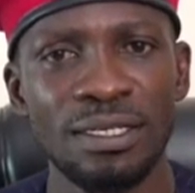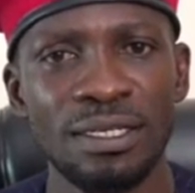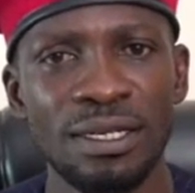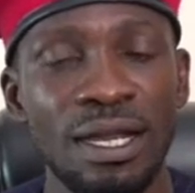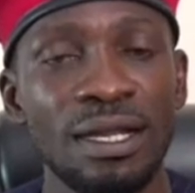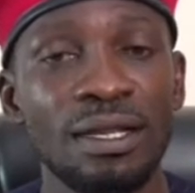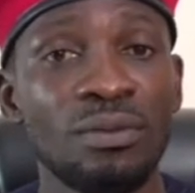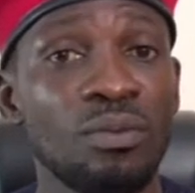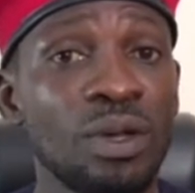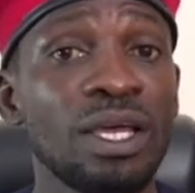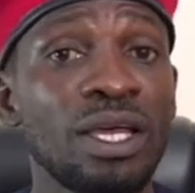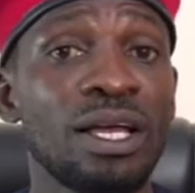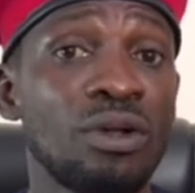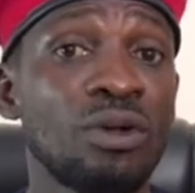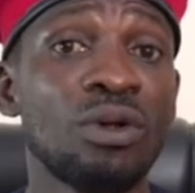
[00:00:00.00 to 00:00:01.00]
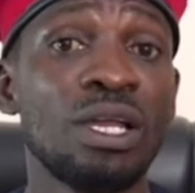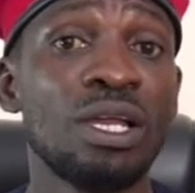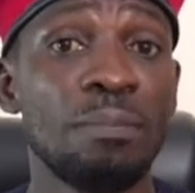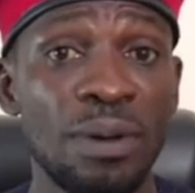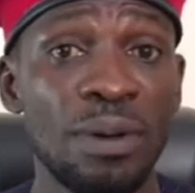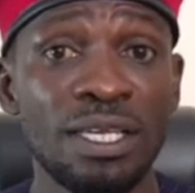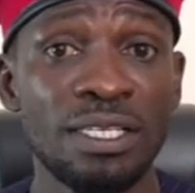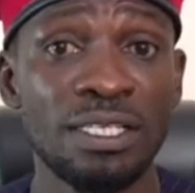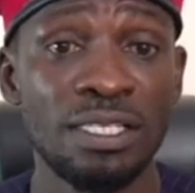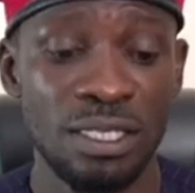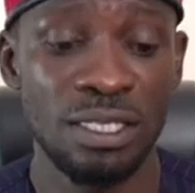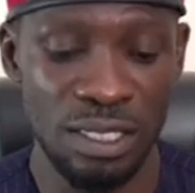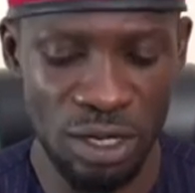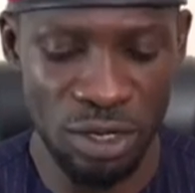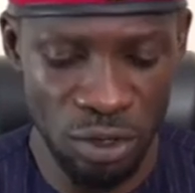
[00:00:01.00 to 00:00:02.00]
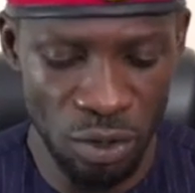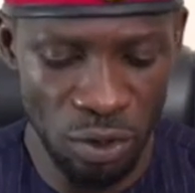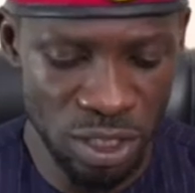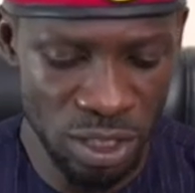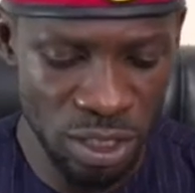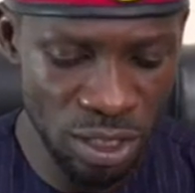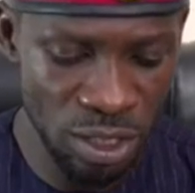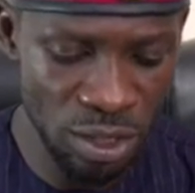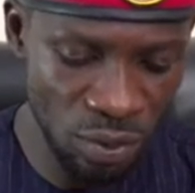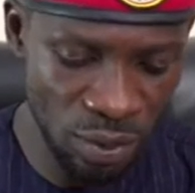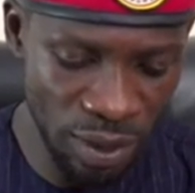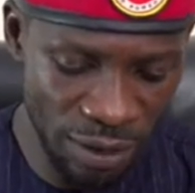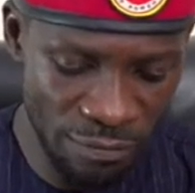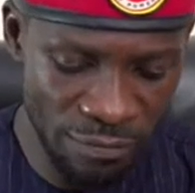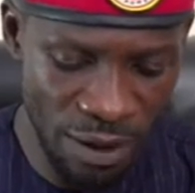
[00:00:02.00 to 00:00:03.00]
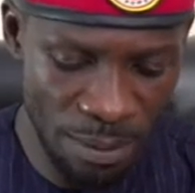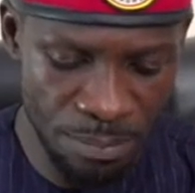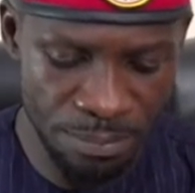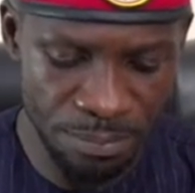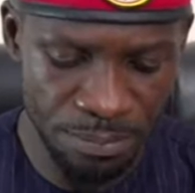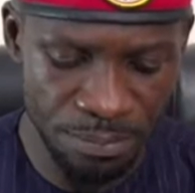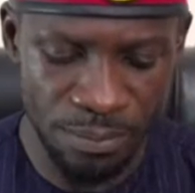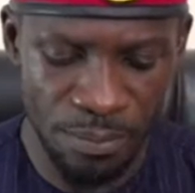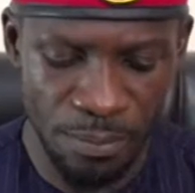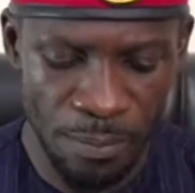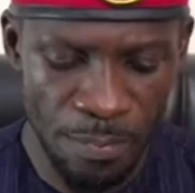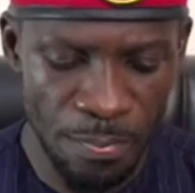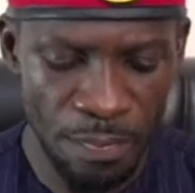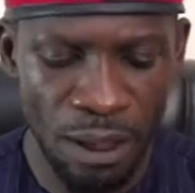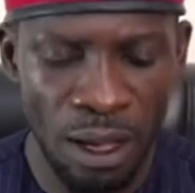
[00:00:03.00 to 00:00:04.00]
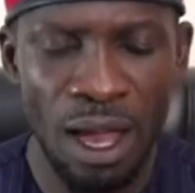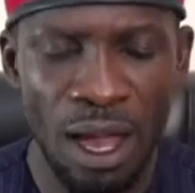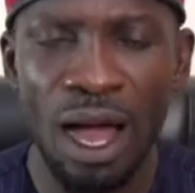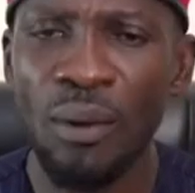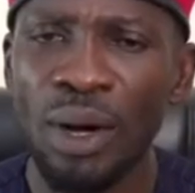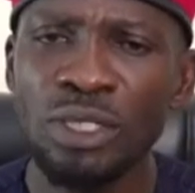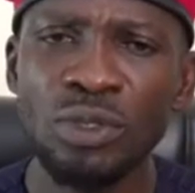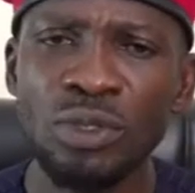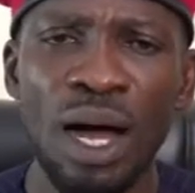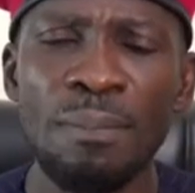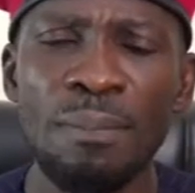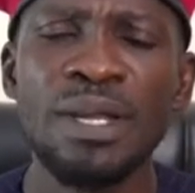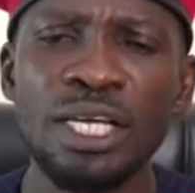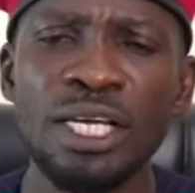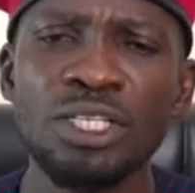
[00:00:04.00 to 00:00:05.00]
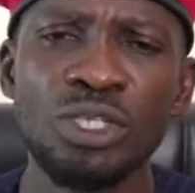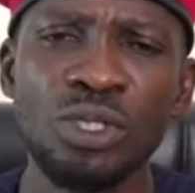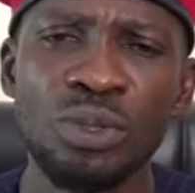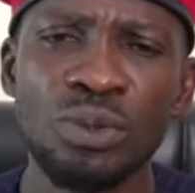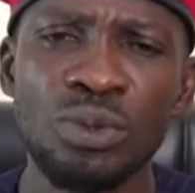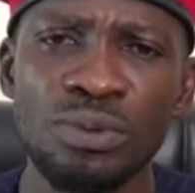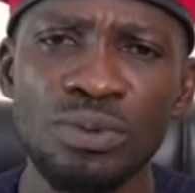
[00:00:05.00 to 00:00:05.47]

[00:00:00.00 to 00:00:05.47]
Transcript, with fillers: and we can only pledge not to give up. I want to update you